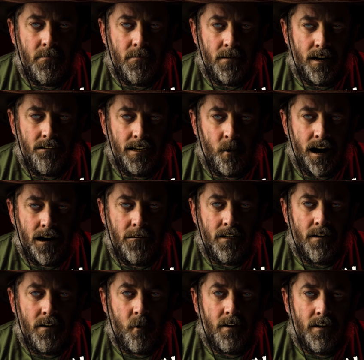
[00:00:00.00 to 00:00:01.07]
If you
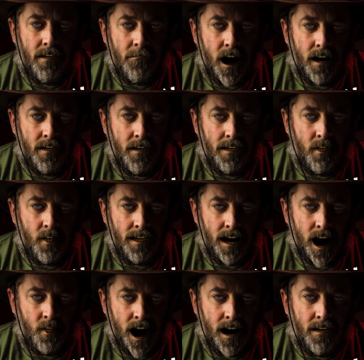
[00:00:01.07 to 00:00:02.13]
absolutely must teach
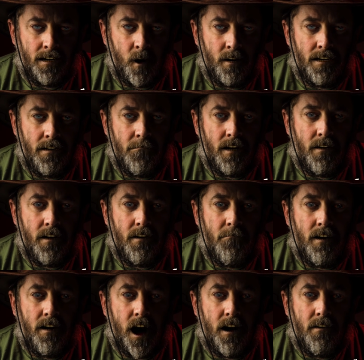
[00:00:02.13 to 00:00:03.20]
such undocumented
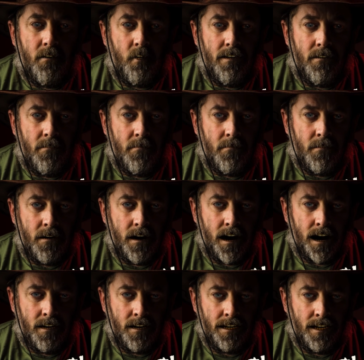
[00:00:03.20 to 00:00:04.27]
mythology,
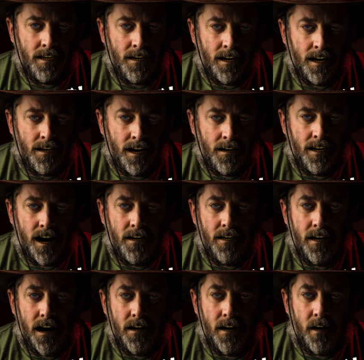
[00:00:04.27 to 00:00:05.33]
at least tell the kids
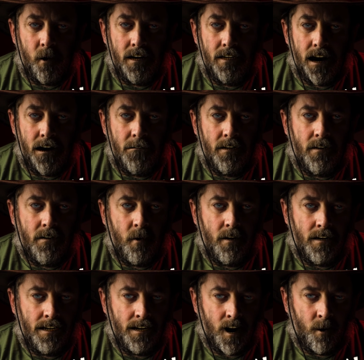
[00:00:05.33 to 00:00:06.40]
that there is
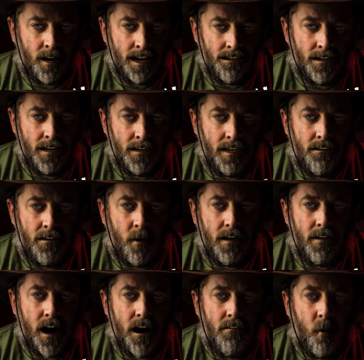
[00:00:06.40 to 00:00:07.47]
absolutely no evidence for the
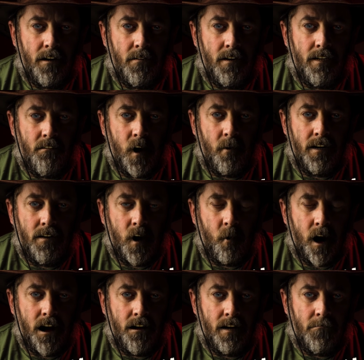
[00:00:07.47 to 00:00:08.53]
government's folklore
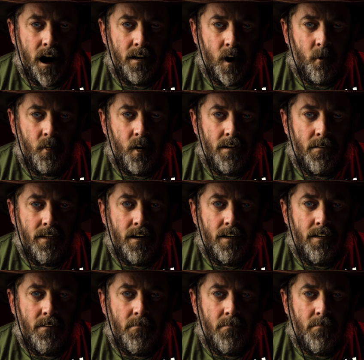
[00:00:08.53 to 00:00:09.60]
of
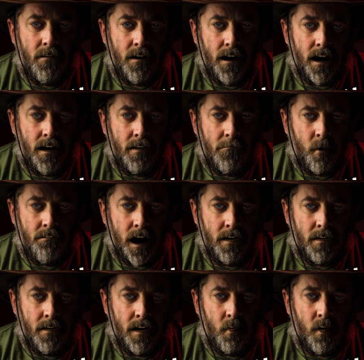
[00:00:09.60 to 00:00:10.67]
abiogenesis, and
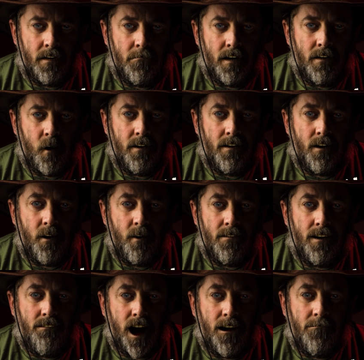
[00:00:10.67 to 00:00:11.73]
provide legitimate
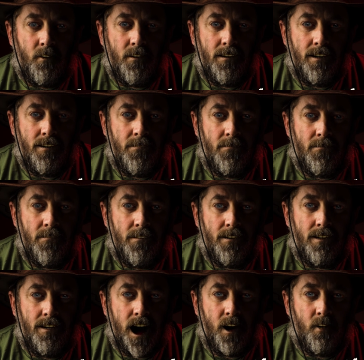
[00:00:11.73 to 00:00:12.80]
alternative options,
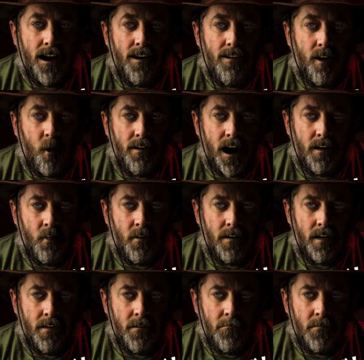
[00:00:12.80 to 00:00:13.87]
such as
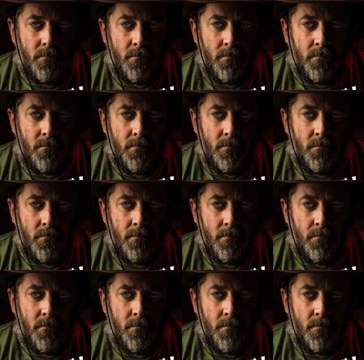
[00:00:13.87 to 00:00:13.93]
creationism.